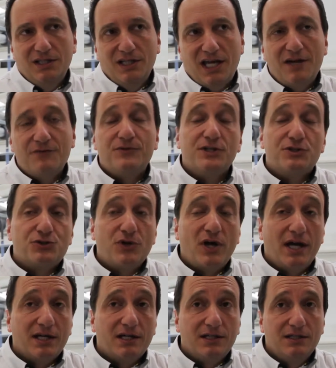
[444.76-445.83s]
every
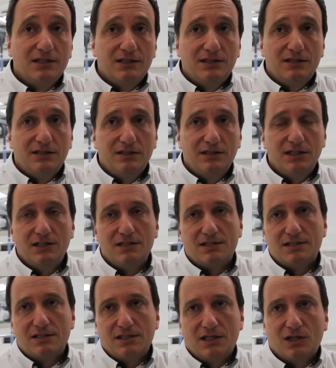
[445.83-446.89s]
track
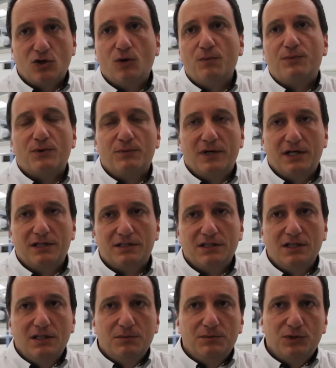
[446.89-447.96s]
needs a compromise
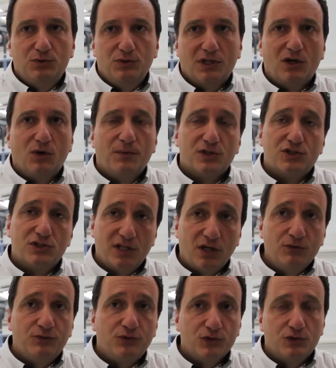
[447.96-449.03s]
between how much
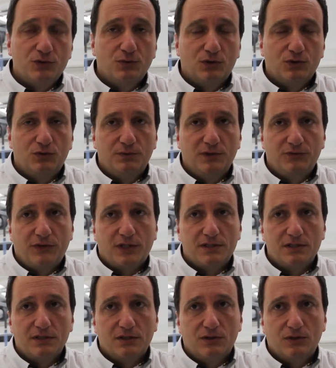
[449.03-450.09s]
downforce you want to be
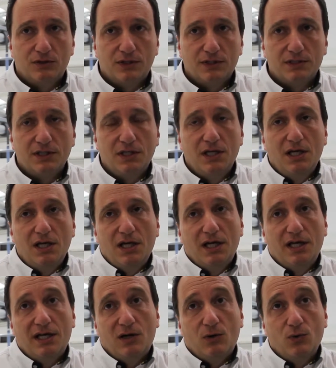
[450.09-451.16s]
fast in the corners
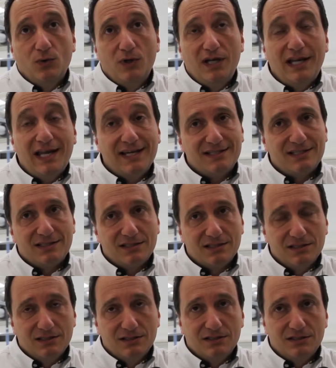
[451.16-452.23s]
and how
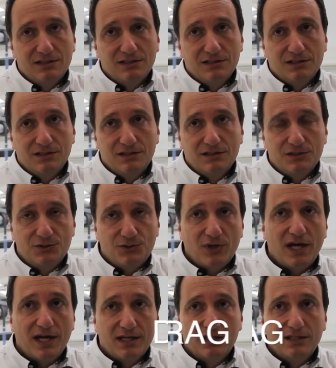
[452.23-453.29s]
less
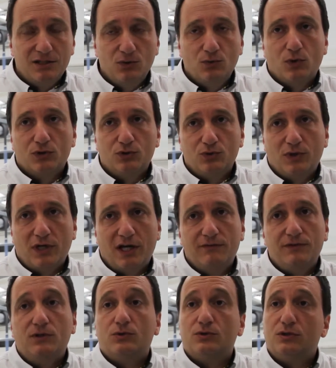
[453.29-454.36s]
drag you want to have
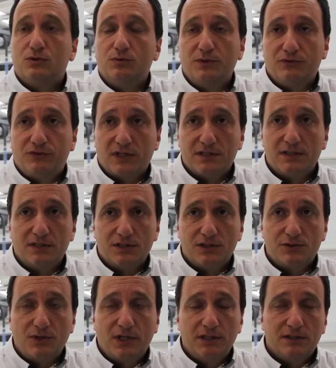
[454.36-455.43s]
in order to be fast in the
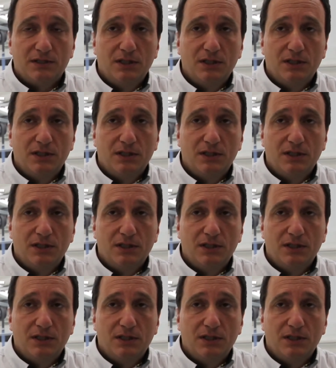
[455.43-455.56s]
straight.